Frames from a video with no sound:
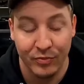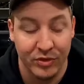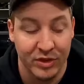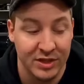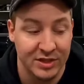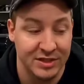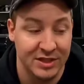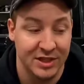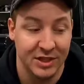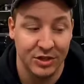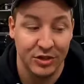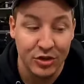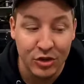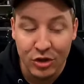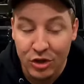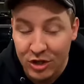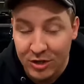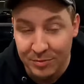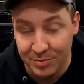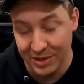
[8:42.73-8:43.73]
He said it
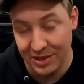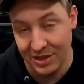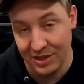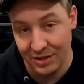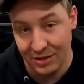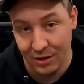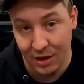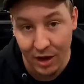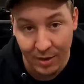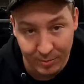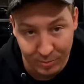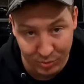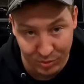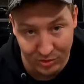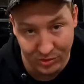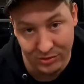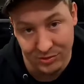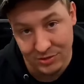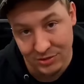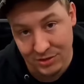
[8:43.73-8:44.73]
could be
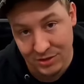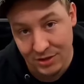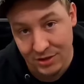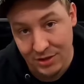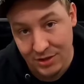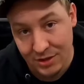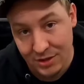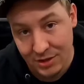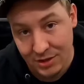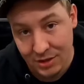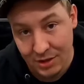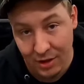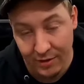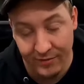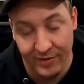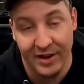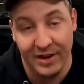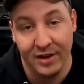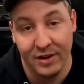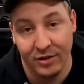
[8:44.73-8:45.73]
upwards of
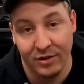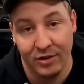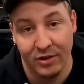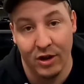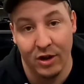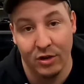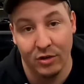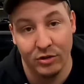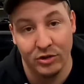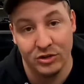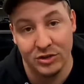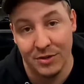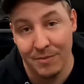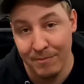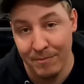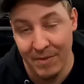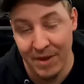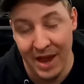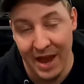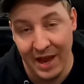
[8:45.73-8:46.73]
$800
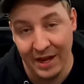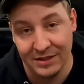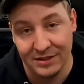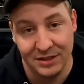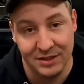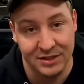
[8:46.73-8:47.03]
max.